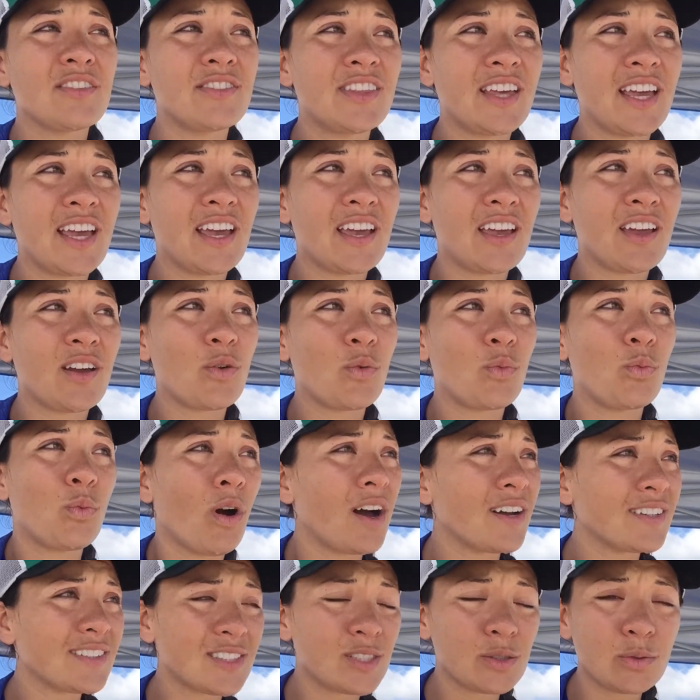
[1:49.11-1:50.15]
they
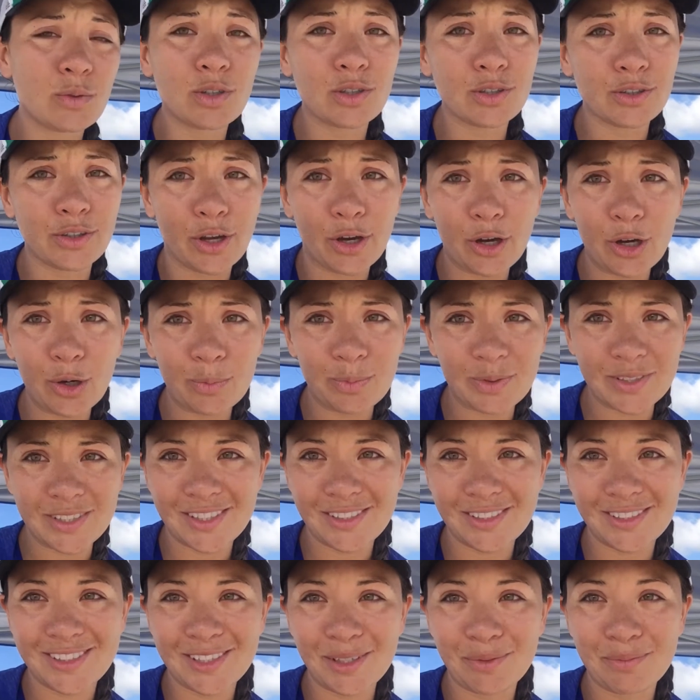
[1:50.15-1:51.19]
want to elope and
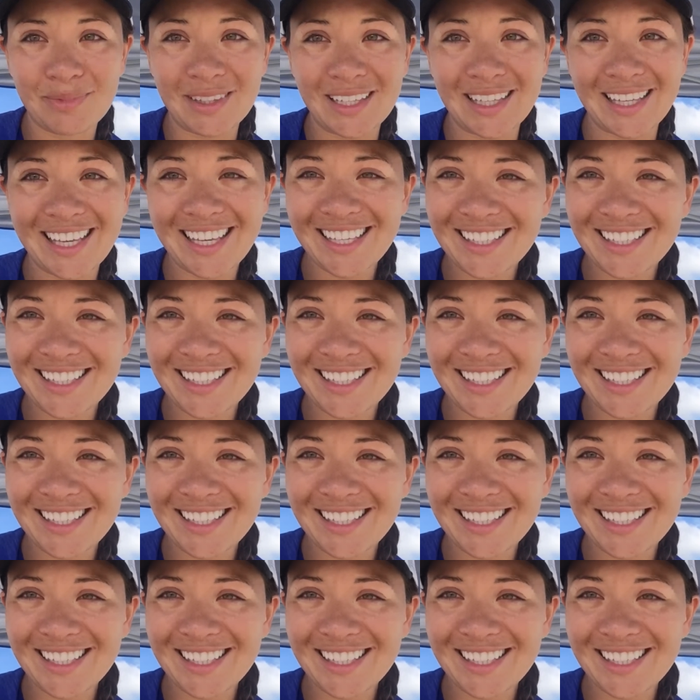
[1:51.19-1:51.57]
do something